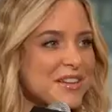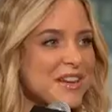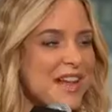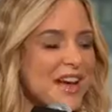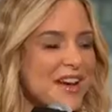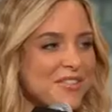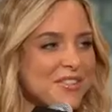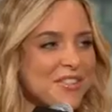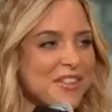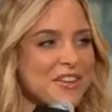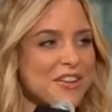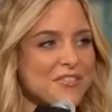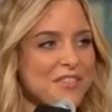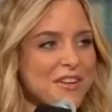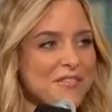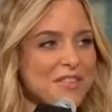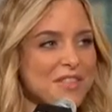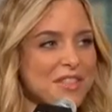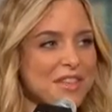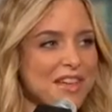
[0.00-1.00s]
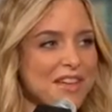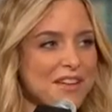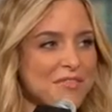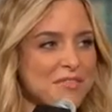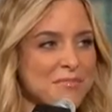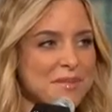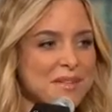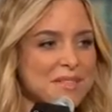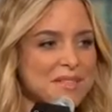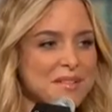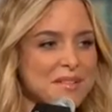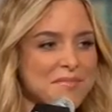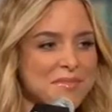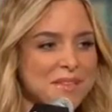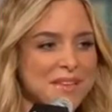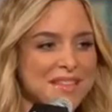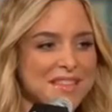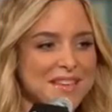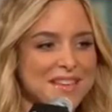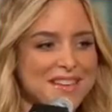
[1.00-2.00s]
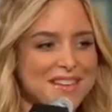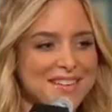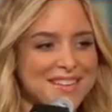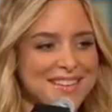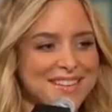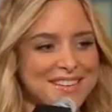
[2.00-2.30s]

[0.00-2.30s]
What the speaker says: we could have a lot of fun with it, and it would be something that,